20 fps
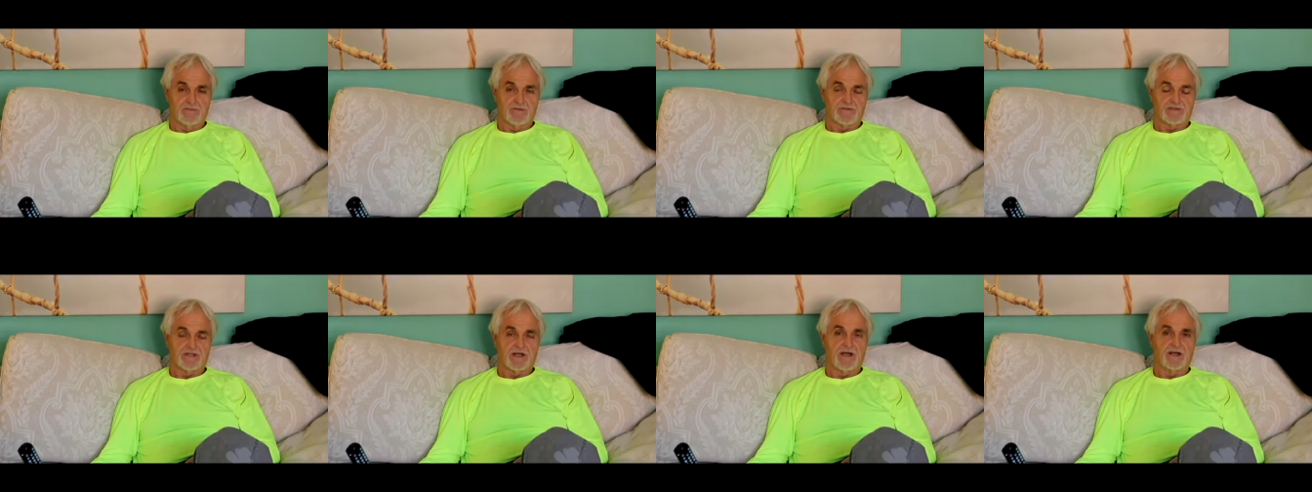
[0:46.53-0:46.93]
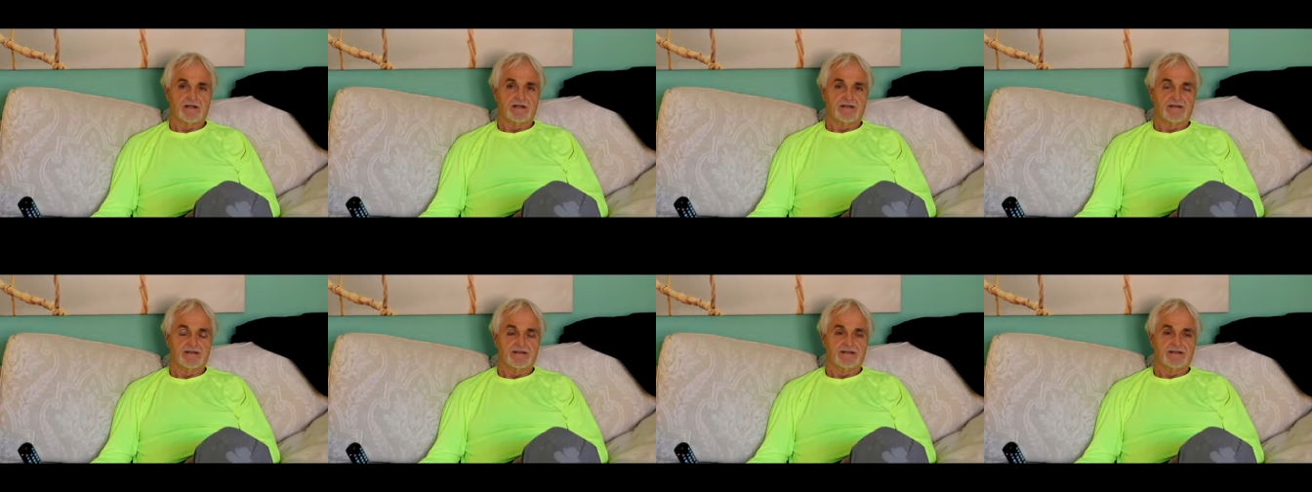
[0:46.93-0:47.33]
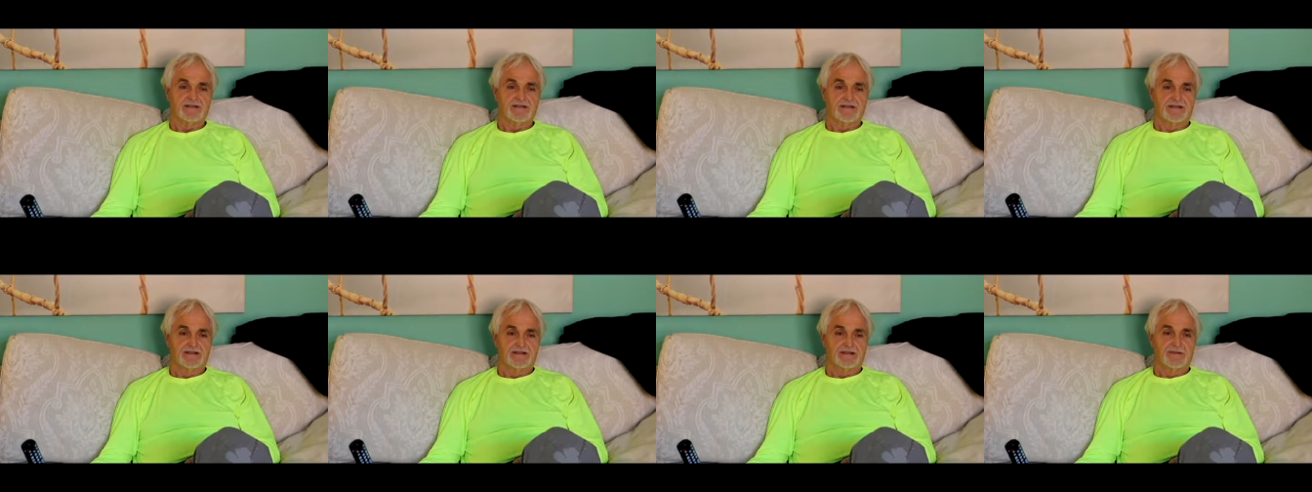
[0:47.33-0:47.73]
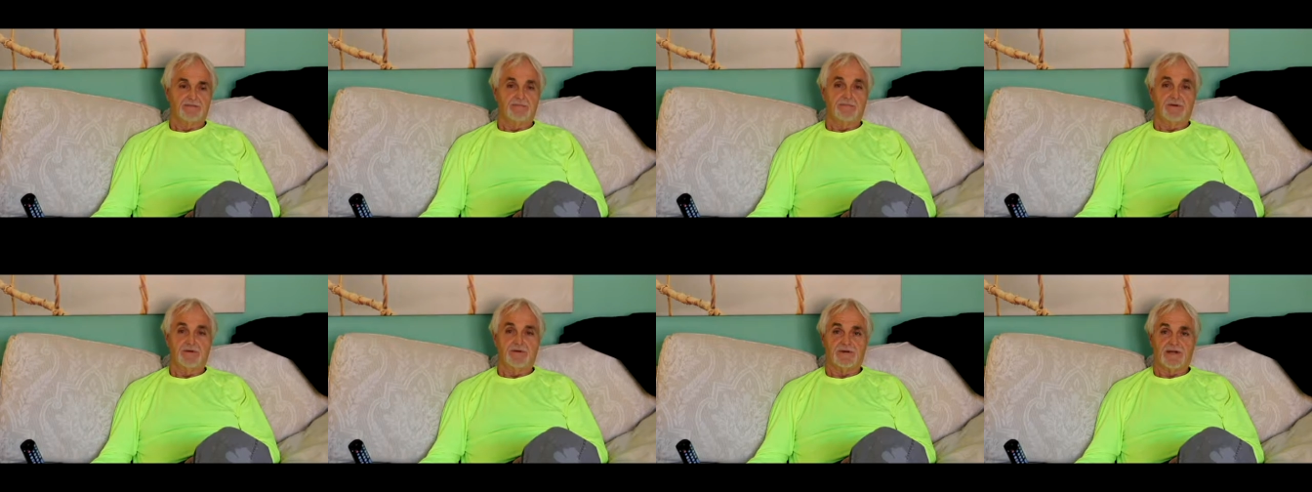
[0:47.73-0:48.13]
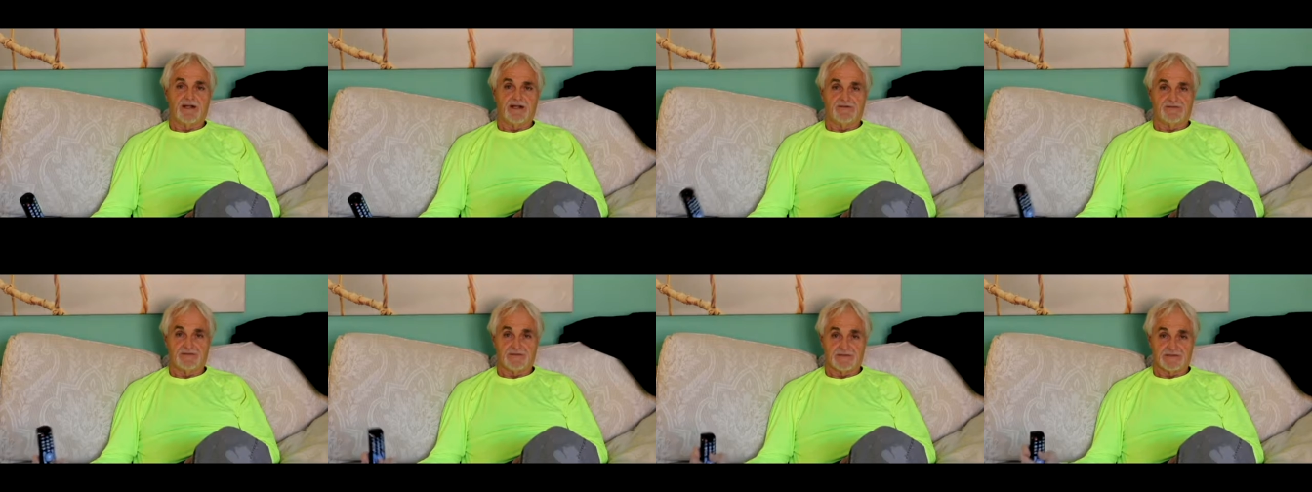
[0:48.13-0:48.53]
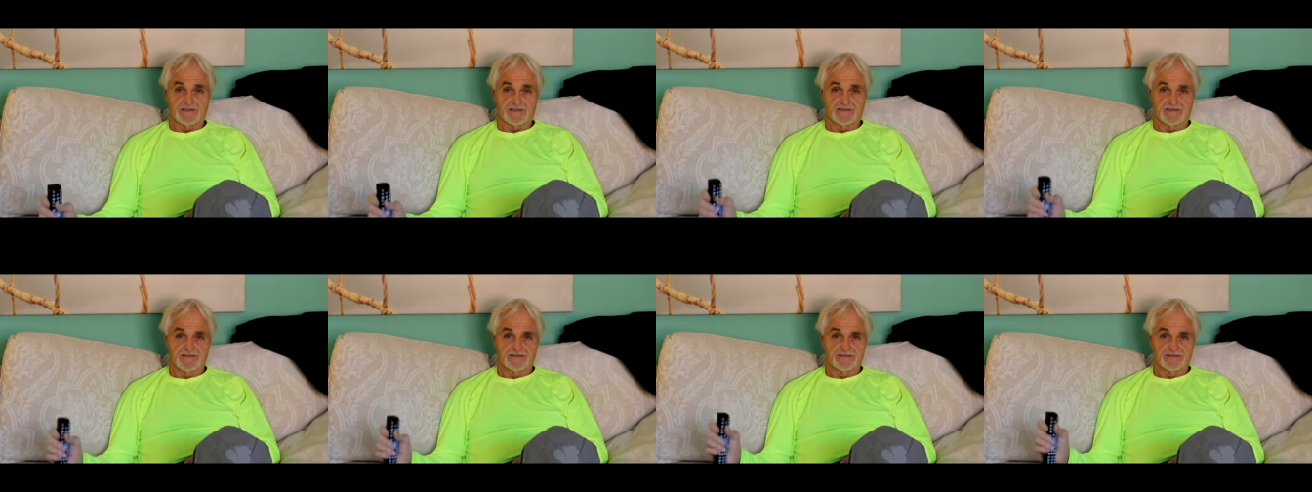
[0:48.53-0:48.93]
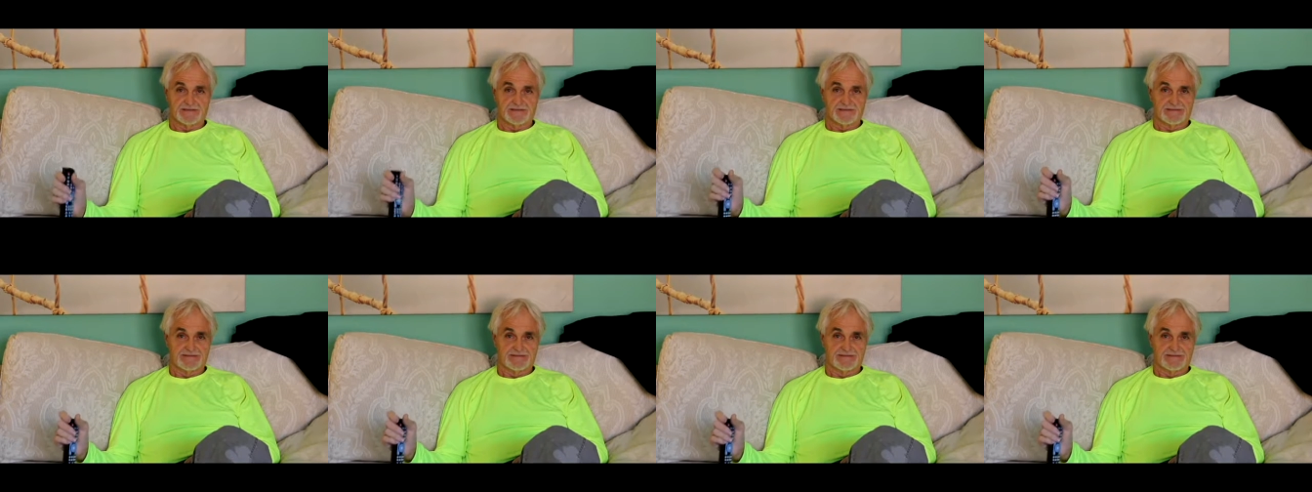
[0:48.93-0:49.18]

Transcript: I was kind of burned out physically,